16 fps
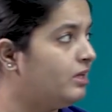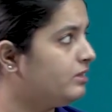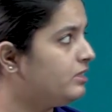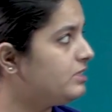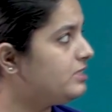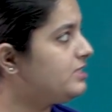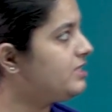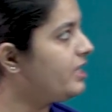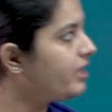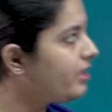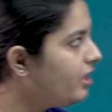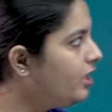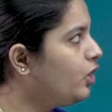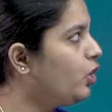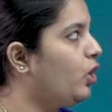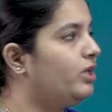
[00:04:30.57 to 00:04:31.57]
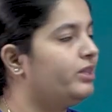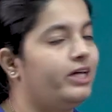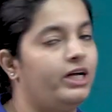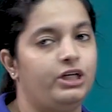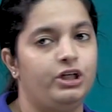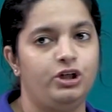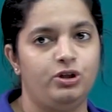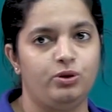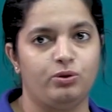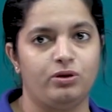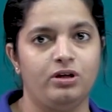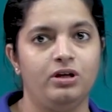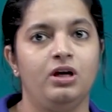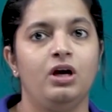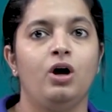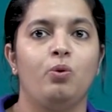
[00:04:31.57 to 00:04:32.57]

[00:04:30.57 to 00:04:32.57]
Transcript: The second coil that he took